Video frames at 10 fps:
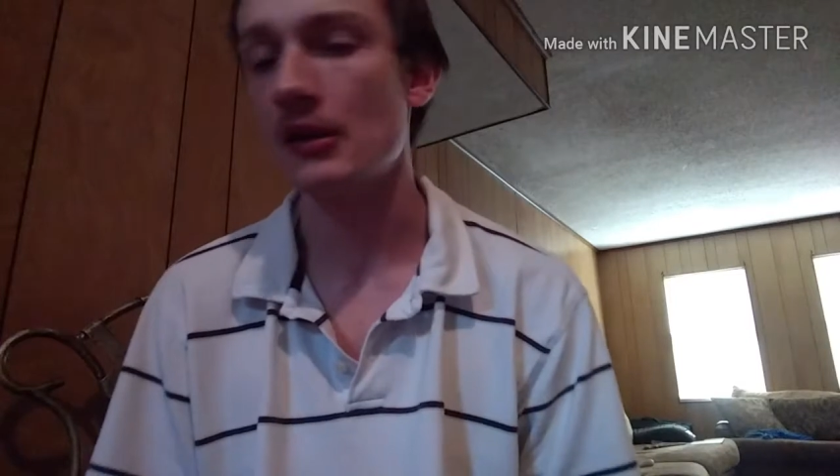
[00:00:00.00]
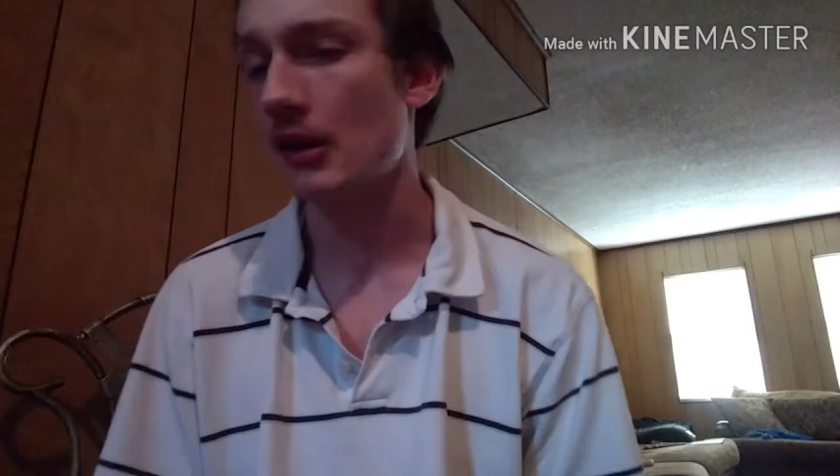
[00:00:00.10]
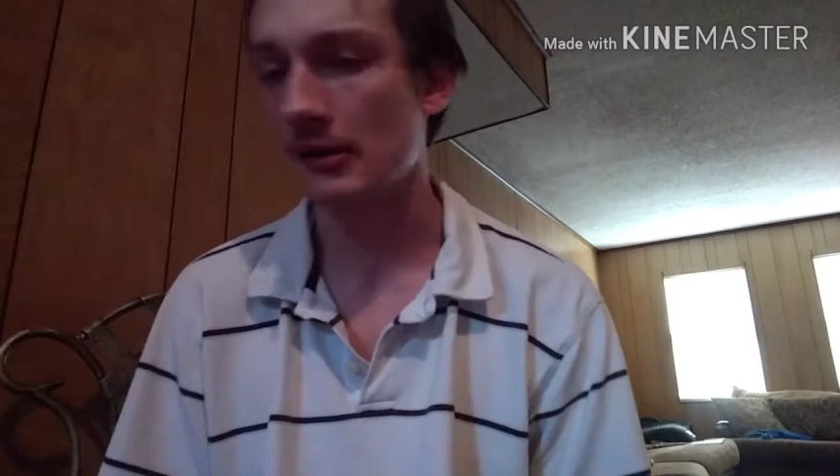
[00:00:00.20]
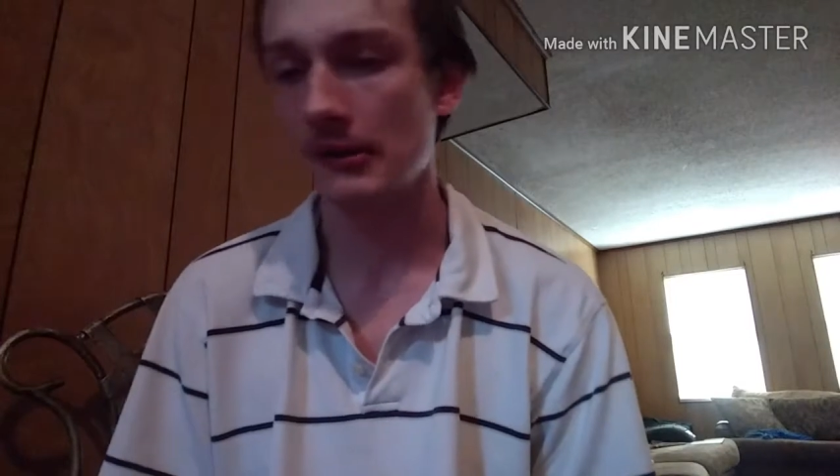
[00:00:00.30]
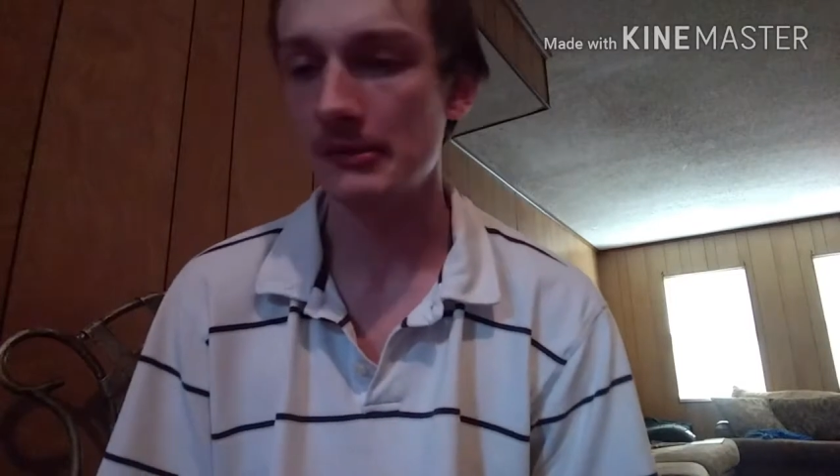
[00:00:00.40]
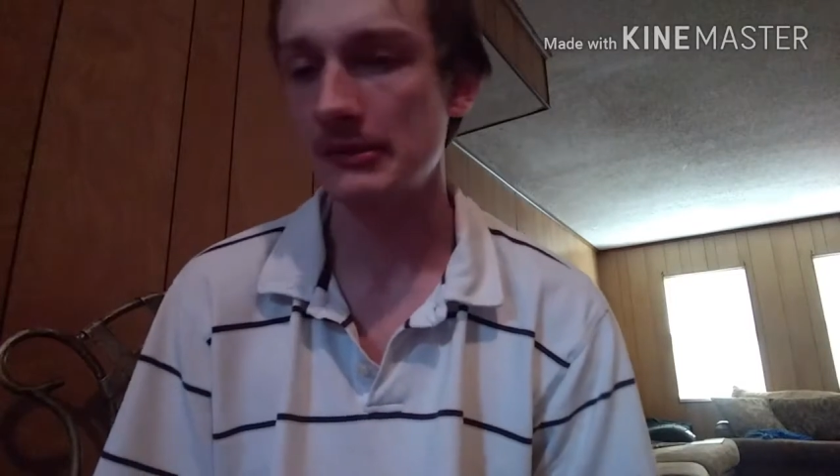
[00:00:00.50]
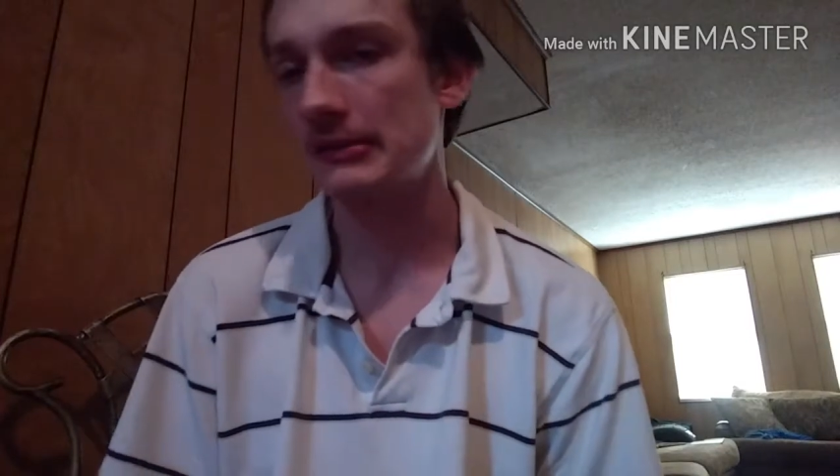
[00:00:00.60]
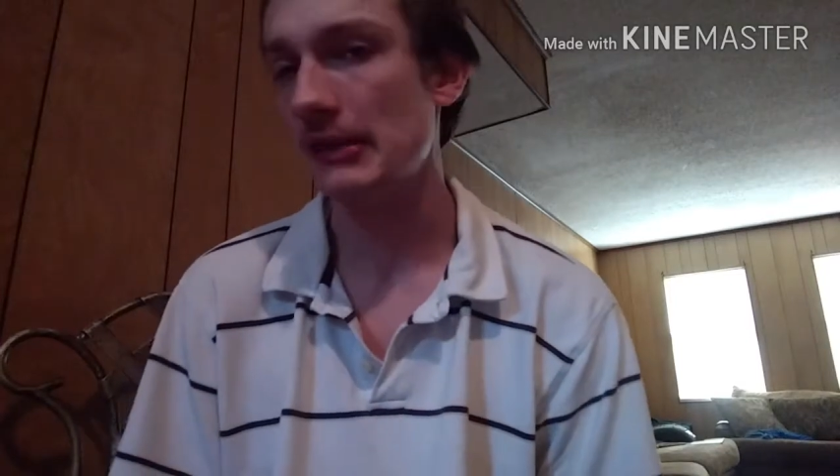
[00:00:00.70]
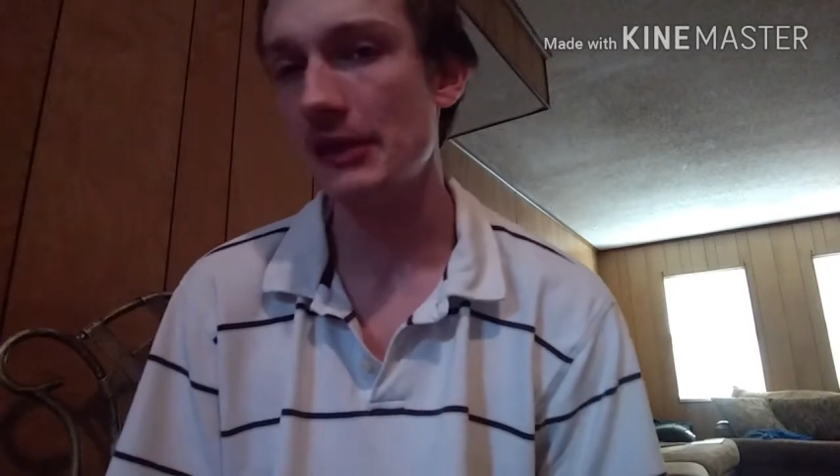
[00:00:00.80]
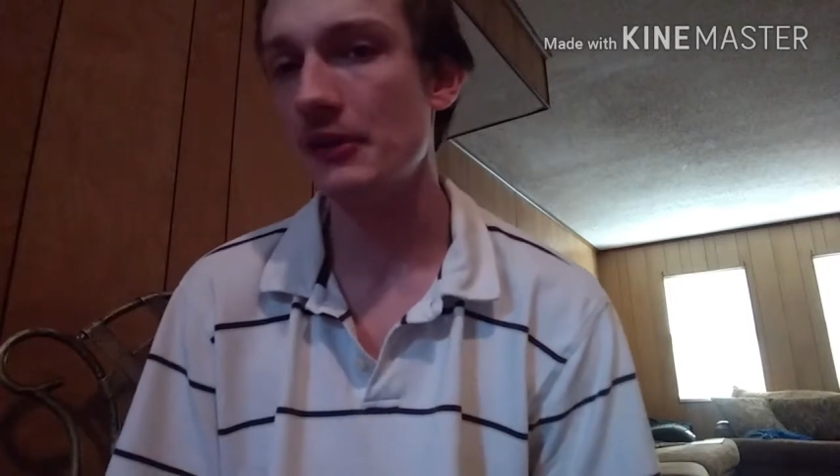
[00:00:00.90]

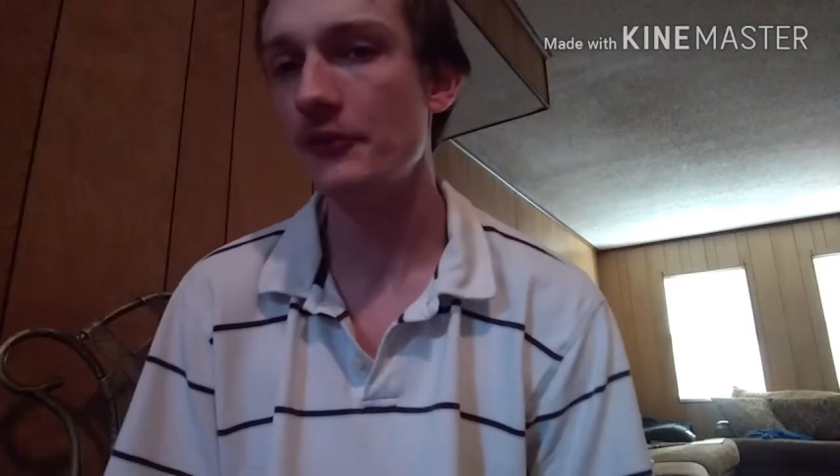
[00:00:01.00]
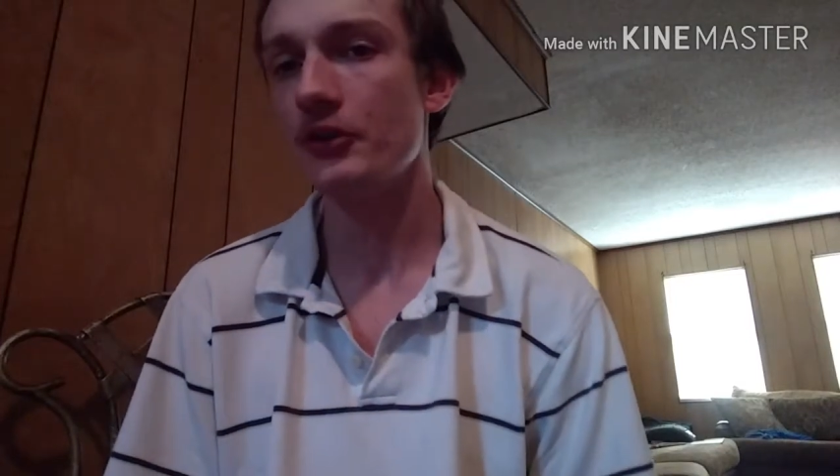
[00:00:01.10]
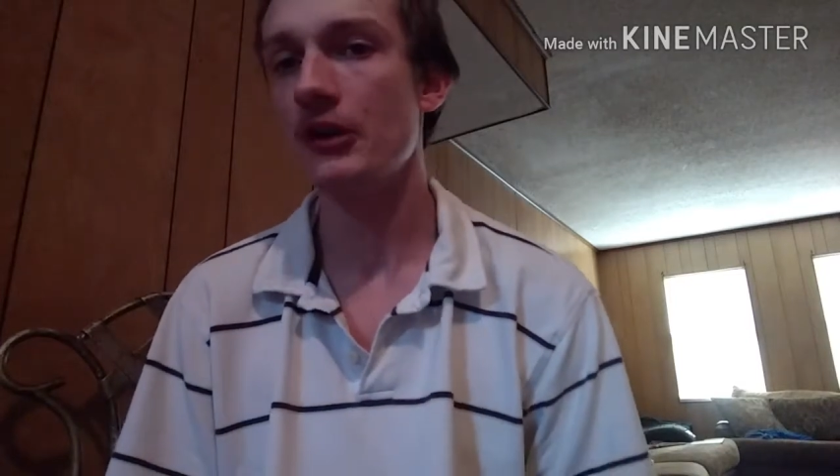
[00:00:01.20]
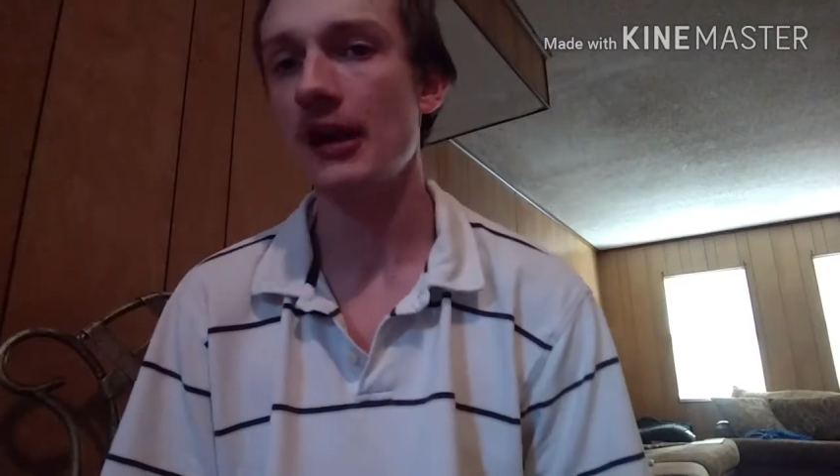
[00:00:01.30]
No, even if you're a